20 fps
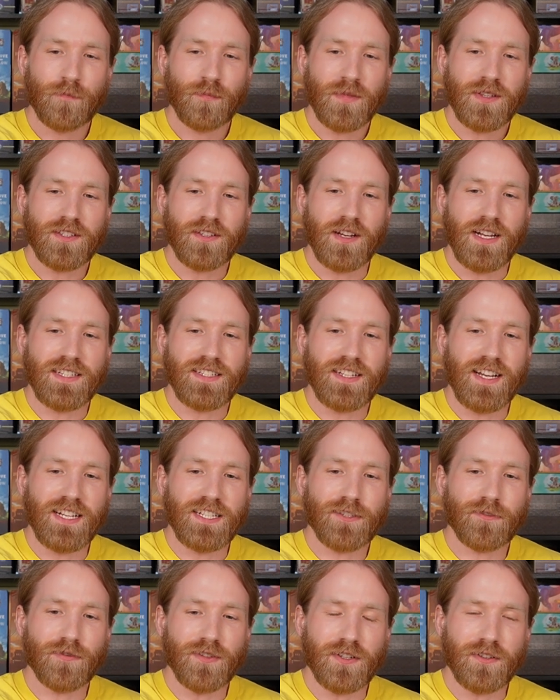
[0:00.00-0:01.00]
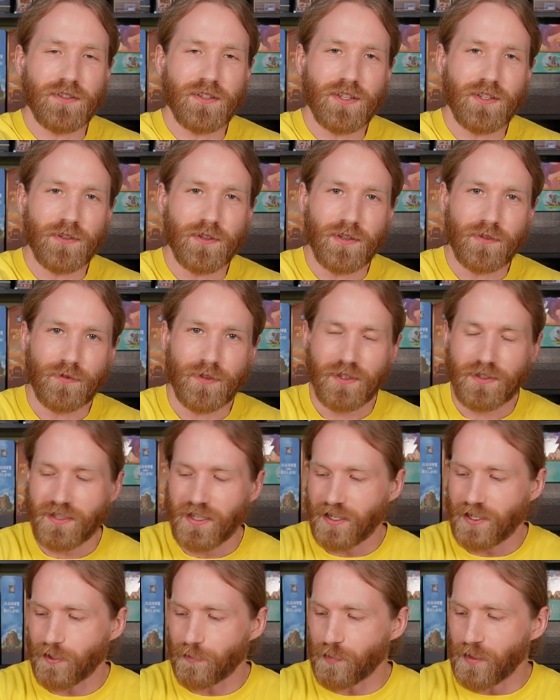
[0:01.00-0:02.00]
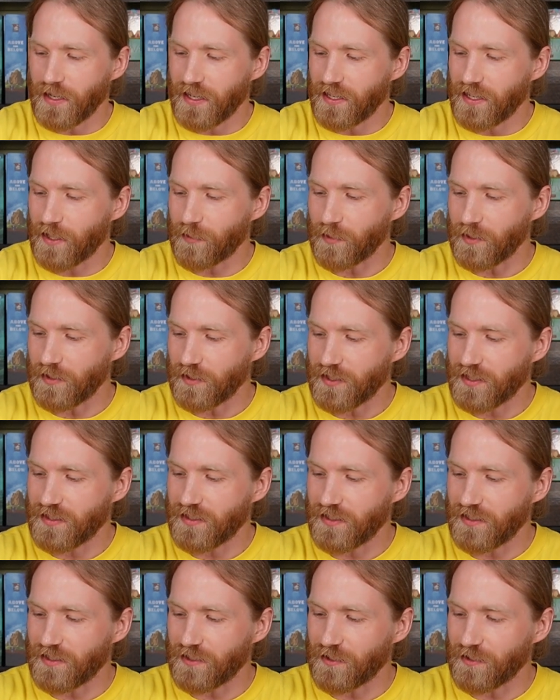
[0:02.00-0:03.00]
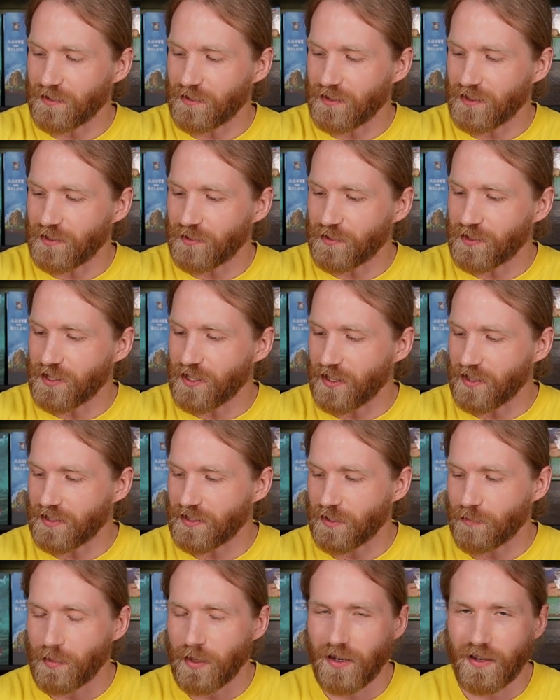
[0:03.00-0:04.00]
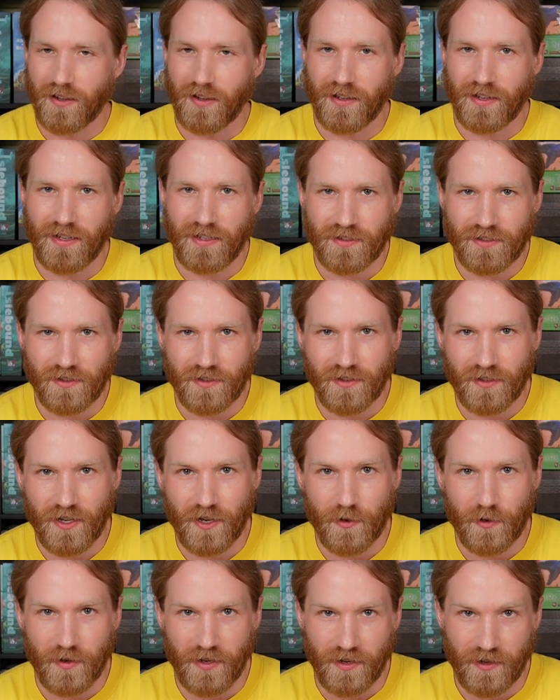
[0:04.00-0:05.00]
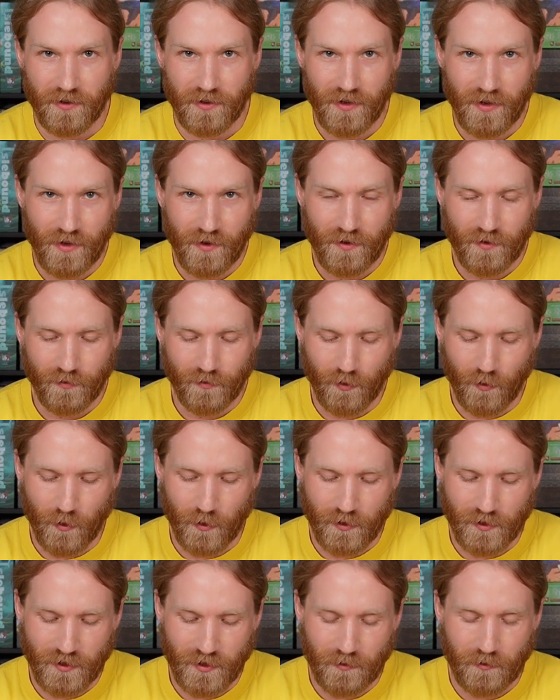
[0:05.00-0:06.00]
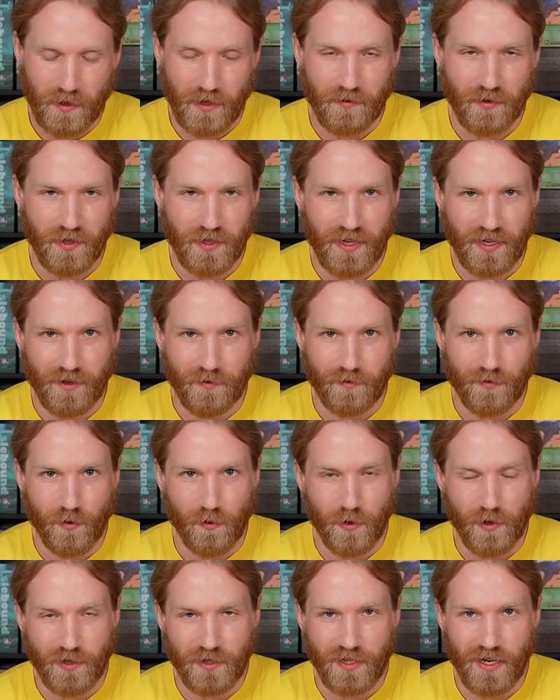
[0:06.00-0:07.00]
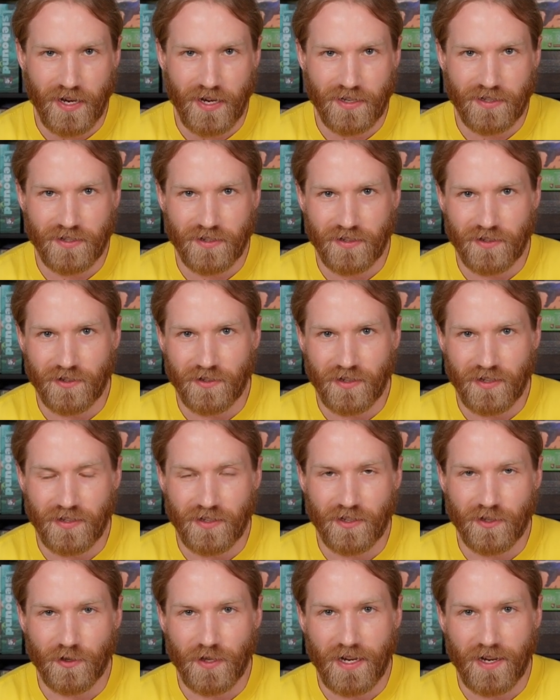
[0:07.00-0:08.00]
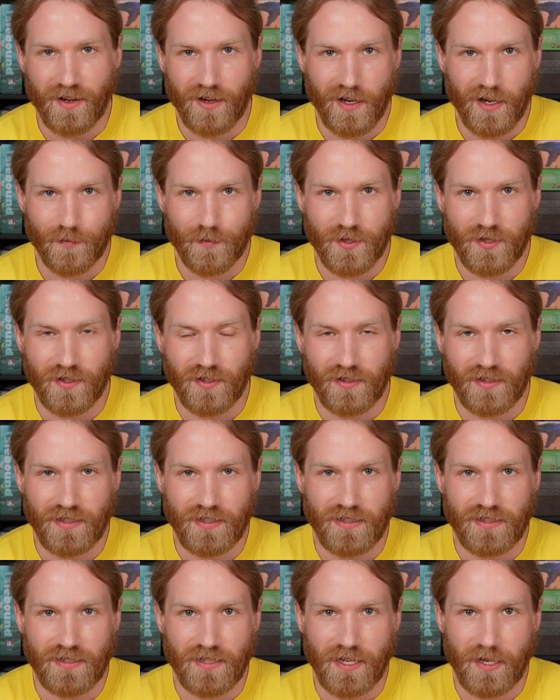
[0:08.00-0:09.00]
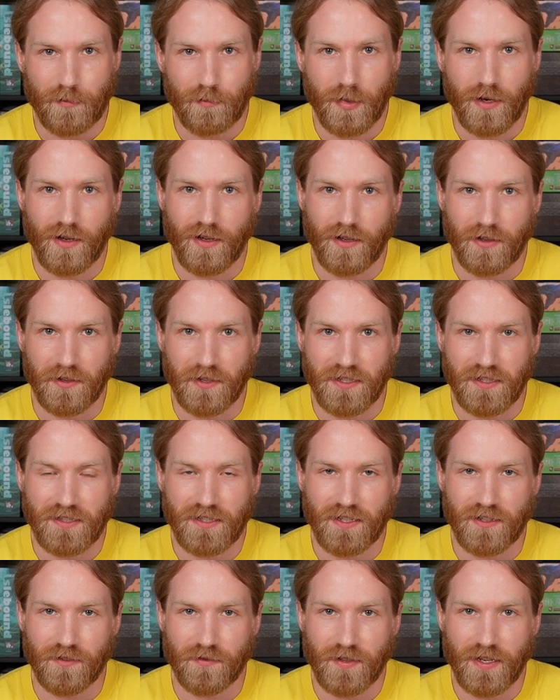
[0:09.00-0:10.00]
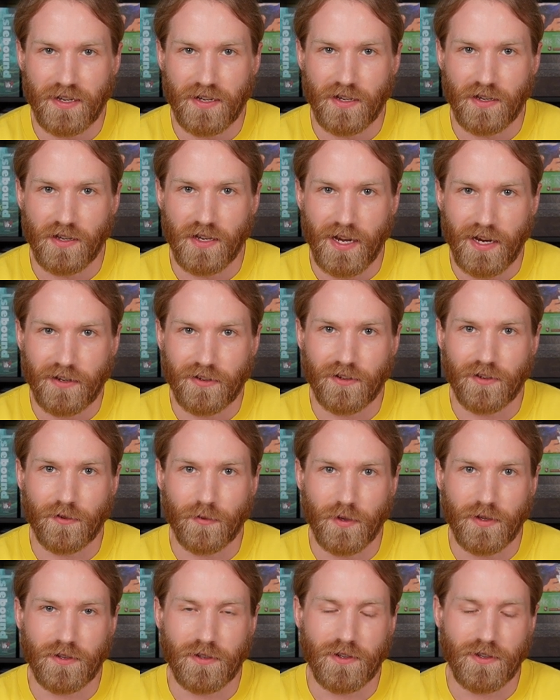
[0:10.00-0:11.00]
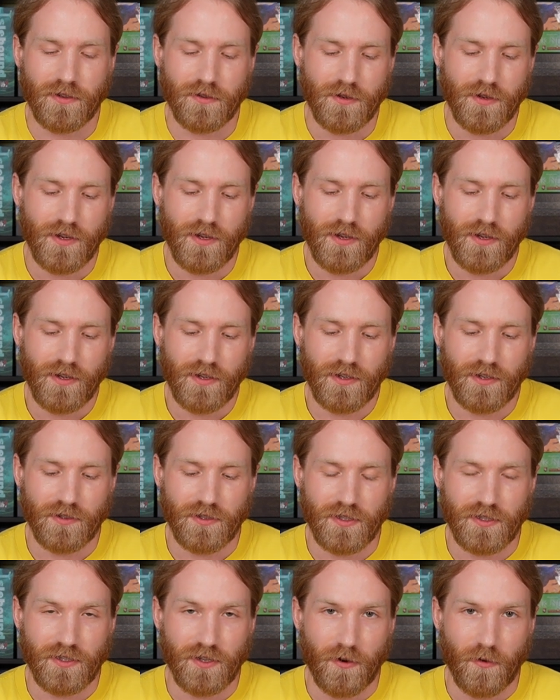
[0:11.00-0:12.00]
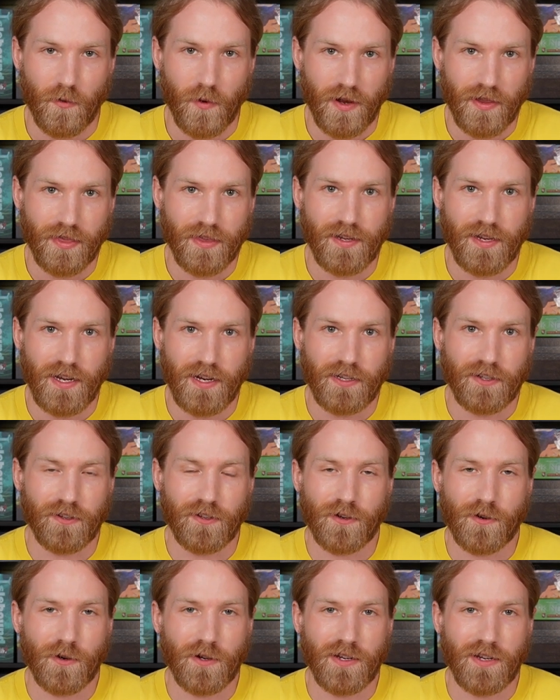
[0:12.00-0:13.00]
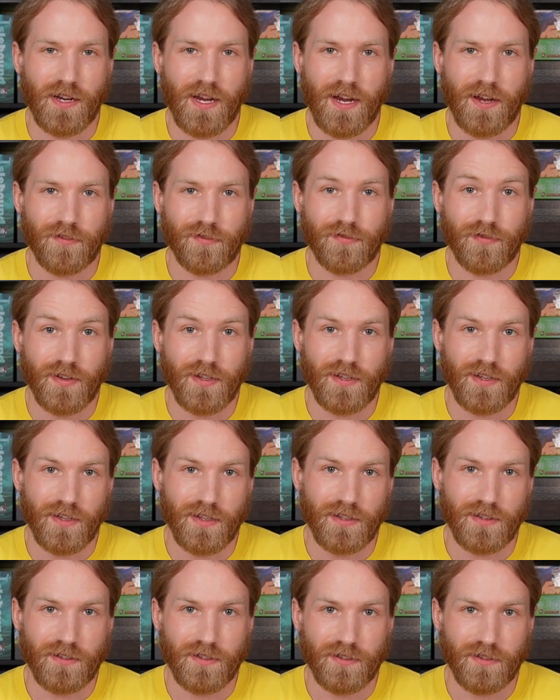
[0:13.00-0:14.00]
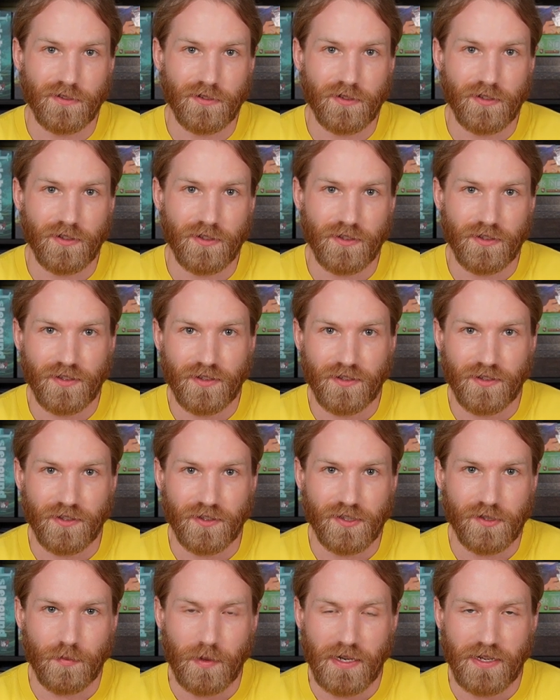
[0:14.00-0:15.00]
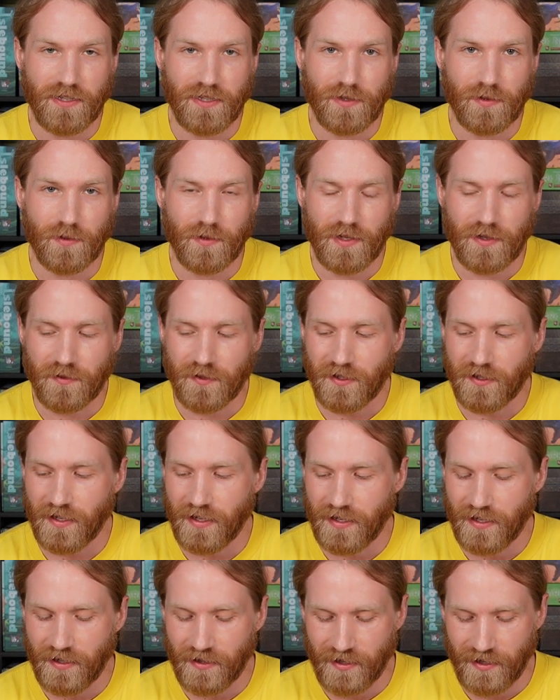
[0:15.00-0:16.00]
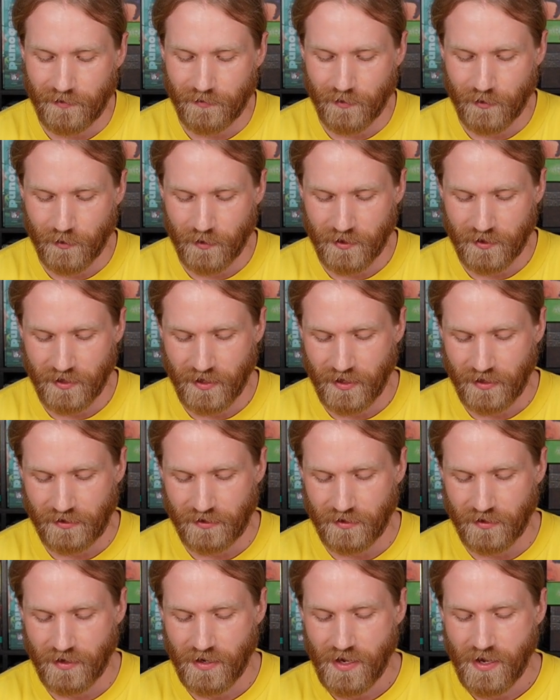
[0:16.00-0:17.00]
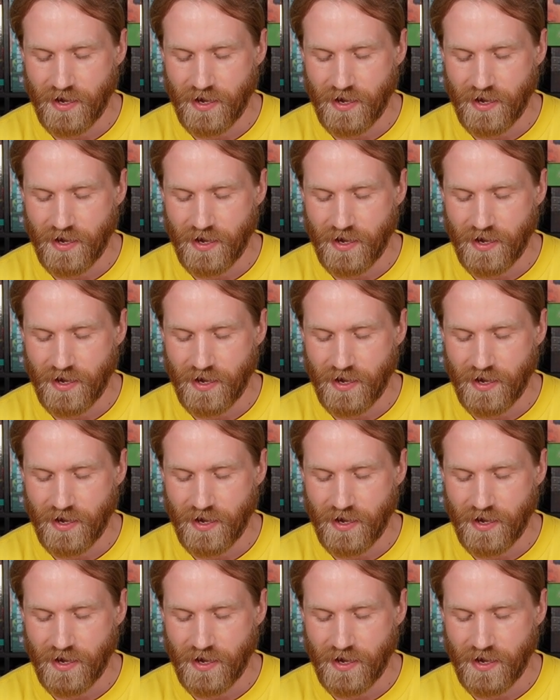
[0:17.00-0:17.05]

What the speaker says: So it has a nice feel to it. It feels like you're picking up little chunks of pollen as you're going out foraging. Whenever you take a forage action, you can do that optionally, as take pollen instead of taking nectar, whether you just don't want the nectar or you can't fit it into your space whenever you're taking that forage action.